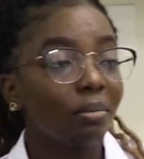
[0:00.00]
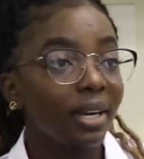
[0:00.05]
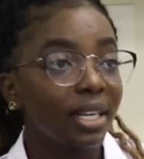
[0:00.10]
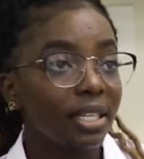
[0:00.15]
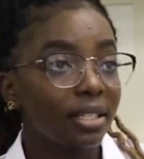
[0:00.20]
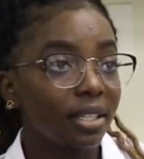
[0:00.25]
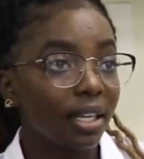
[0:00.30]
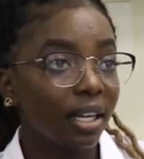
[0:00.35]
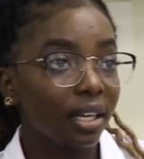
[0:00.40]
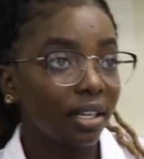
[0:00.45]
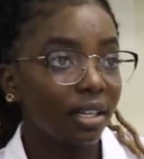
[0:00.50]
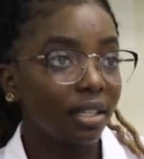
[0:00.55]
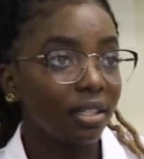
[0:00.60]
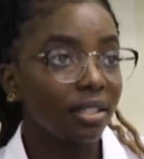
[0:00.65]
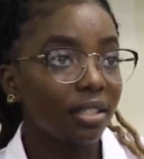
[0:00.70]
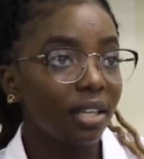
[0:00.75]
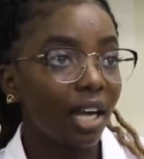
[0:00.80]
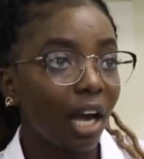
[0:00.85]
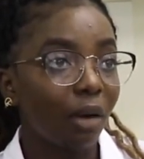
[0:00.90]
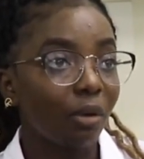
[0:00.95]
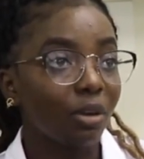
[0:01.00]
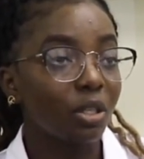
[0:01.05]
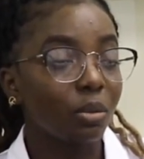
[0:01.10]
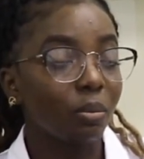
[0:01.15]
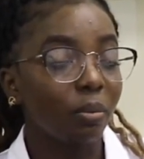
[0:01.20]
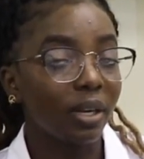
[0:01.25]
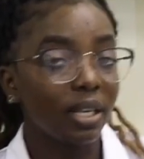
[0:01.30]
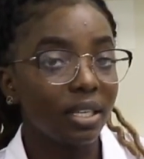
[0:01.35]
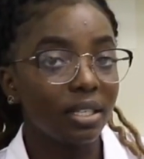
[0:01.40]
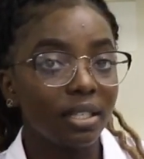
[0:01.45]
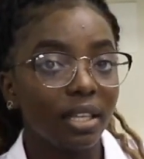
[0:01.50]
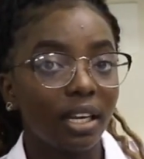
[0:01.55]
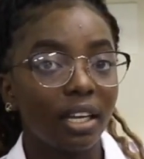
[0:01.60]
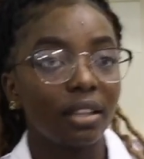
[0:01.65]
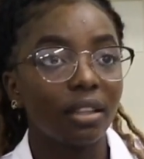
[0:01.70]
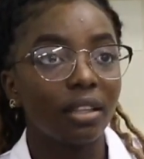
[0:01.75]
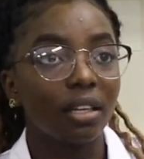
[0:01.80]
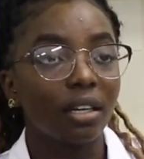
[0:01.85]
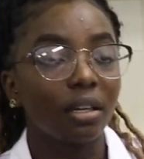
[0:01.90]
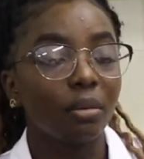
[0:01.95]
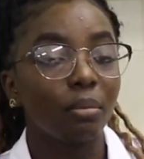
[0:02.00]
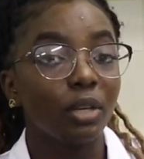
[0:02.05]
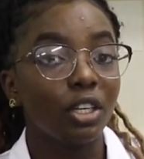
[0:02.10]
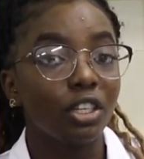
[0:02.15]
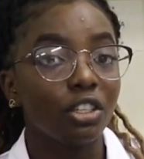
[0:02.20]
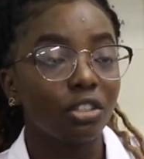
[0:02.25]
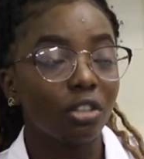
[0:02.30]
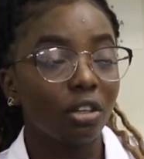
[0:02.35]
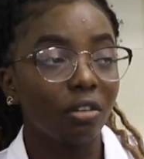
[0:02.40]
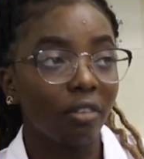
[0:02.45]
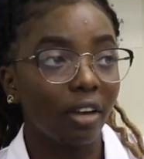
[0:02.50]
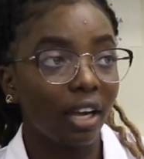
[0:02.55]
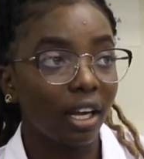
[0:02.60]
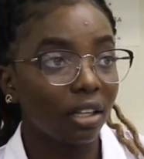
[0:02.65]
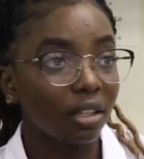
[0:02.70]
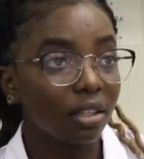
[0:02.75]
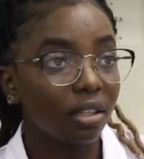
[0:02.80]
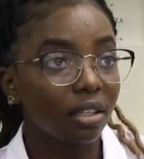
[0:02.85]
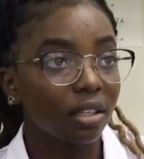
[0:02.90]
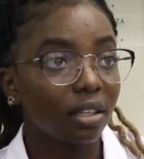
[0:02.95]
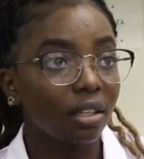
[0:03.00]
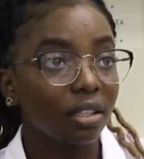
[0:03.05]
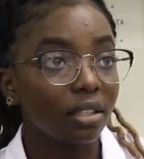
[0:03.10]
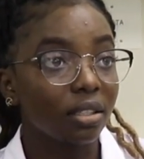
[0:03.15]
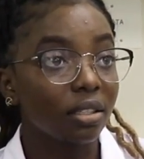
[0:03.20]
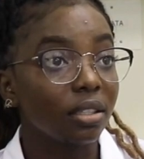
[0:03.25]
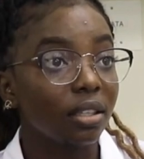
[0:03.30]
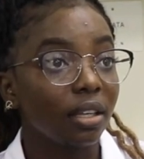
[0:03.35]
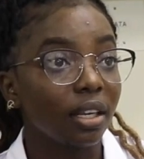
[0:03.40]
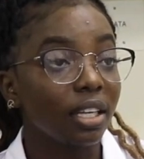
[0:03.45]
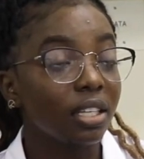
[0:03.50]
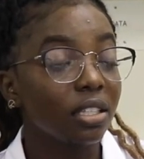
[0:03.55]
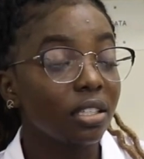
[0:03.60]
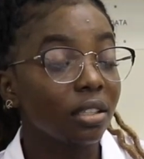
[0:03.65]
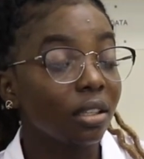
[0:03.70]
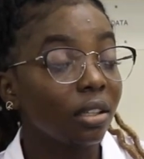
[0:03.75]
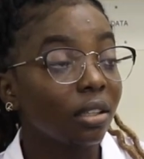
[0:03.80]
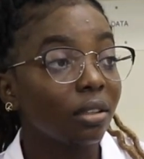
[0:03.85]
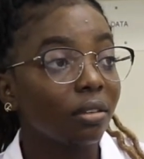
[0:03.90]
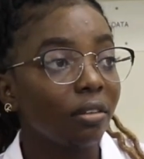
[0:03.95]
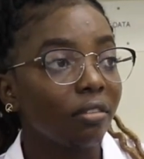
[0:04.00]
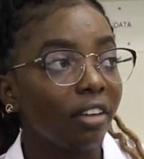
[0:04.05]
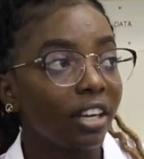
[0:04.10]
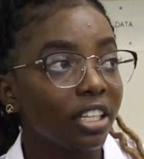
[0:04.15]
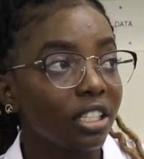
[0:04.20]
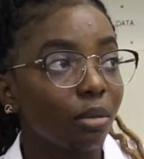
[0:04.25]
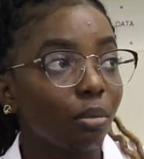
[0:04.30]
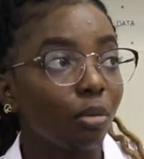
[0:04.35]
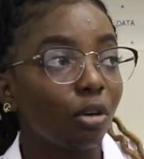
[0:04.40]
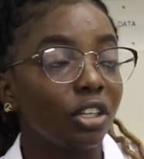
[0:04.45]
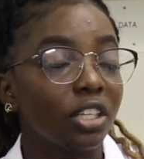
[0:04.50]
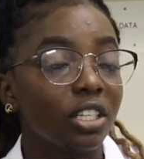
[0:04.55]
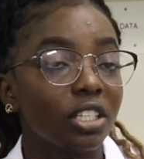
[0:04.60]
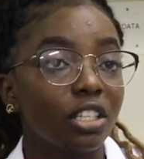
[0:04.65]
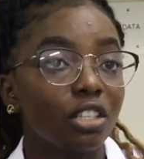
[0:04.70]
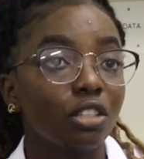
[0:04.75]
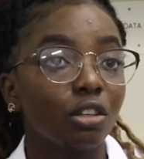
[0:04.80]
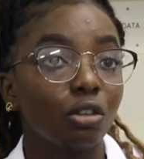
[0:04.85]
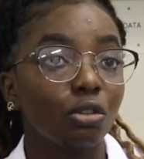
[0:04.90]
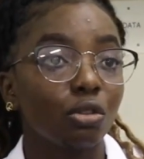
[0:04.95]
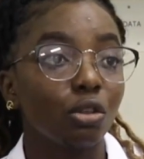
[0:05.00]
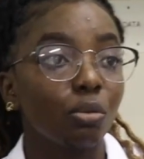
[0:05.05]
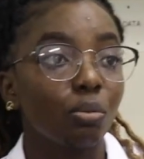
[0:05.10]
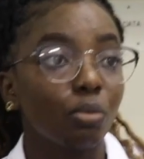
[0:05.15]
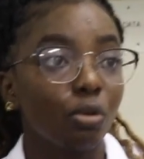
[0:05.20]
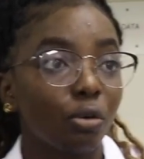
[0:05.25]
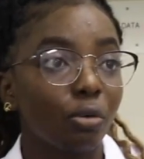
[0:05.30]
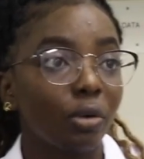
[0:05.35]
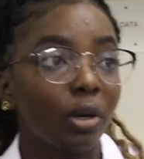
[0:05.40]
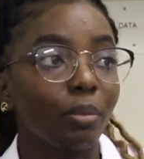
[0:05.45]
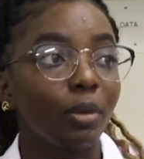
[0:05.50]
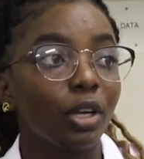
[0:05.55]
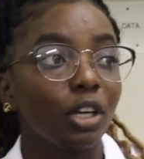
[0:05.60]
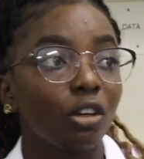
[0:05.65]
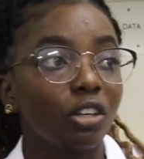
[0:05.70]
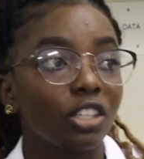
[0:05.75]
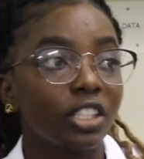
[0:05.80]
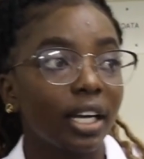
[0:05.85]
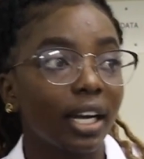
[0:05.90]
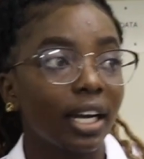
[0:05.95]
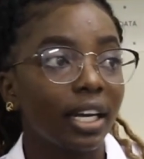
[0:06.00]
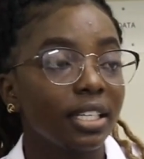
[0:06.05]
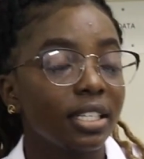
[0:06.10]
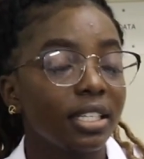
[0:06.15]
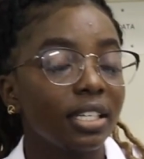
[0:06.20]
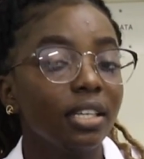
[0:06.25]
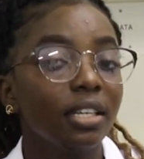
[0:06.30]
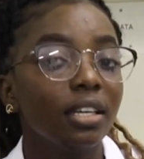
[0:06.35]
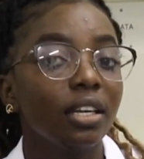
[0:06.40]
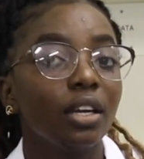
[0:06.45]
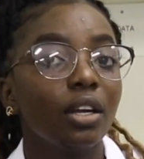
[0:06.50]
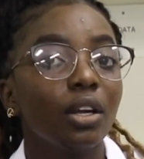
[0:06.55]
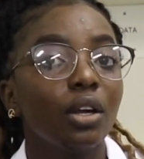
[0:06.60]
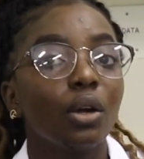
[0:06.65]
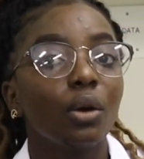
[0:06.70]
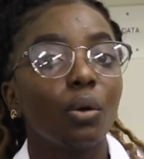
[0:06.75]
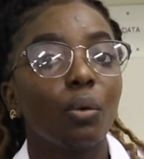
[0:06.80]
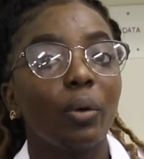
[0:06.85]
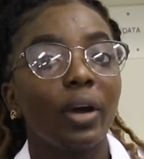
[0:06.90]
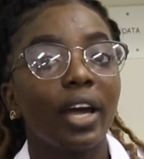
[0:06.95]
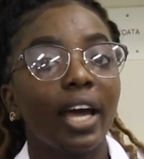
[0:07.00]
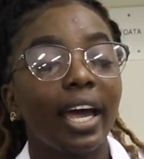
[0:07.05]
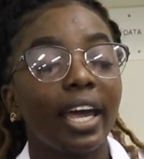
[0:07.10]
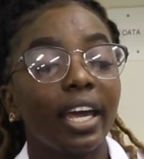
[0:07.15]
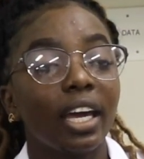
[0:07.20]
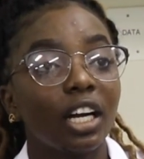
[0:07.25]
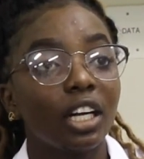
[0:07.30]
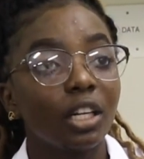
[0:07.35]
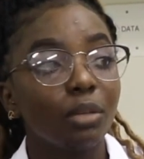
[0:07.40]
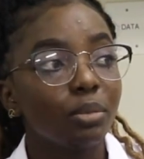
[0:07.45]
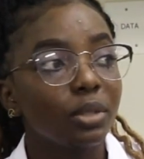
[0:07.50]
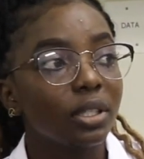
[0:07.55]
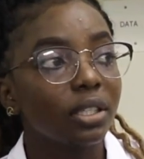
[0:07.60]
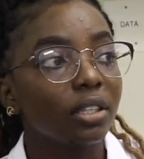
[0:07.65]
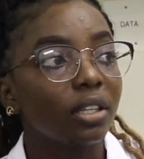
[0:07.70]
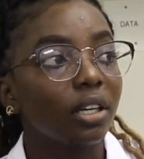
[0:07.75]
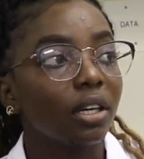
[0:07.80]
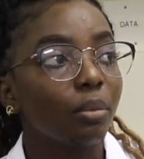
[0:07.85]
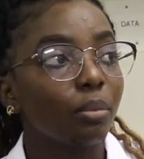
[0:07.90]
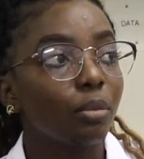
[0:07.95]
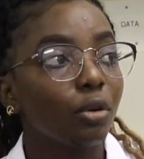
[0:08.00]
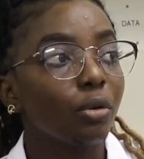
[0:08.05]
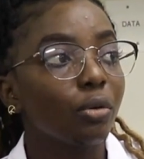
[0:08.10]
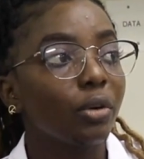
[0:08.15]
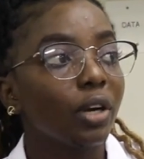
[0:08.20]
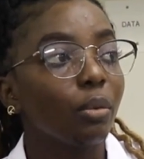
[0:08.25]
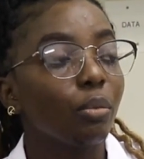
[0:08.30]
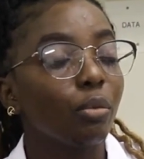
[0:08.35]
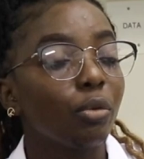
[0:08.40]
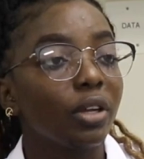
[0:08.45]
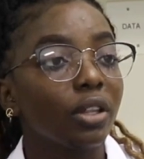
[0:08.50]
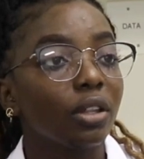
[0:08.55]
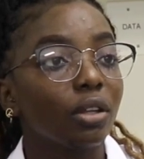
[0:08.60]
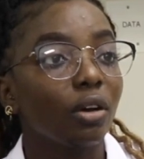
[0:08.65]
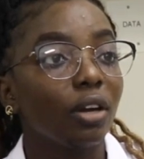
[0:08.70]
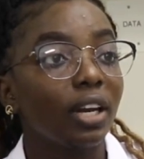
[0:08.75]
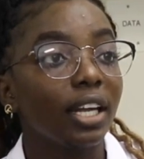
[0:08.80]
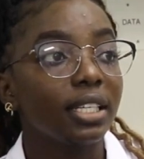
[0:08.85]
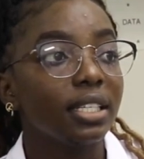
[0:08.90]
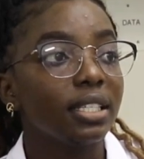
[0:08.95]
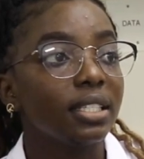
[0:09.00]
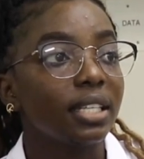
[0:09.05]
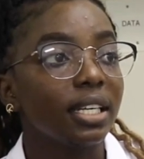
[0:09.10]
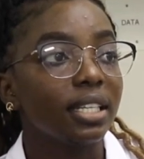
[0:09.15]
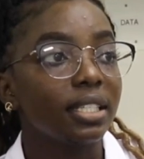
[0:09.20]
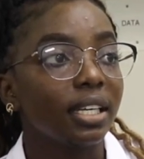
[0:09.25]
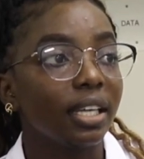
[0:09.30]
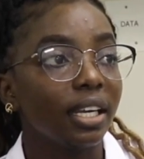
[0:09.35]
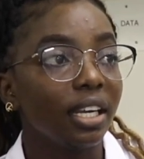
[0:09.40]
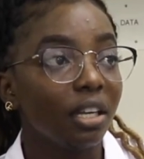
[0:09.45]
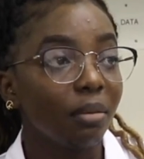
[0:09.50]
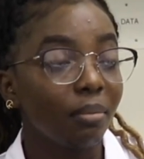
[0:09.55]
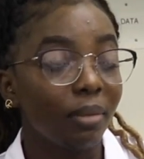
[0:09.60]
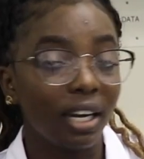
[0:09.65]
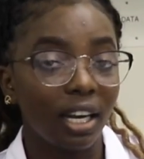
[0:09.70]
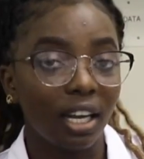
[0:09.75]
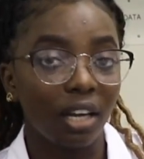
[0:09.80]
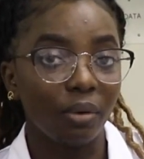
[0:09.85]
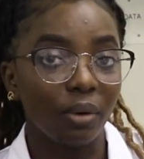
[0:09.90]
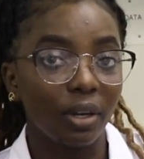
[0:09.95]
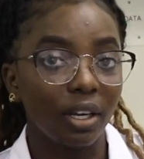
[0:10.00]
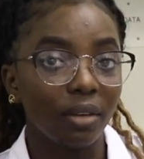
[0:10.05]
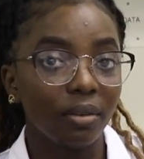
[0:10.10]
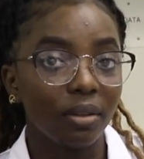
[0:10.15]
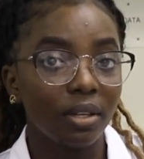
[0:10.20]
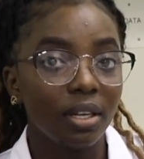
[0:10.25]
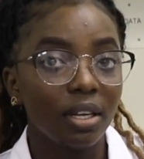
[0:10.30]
my studies, I was based at the Ministry of Health's National Vector-Borne Disease Control Program in Oshakati, where I helped the program with collecting data in malaria,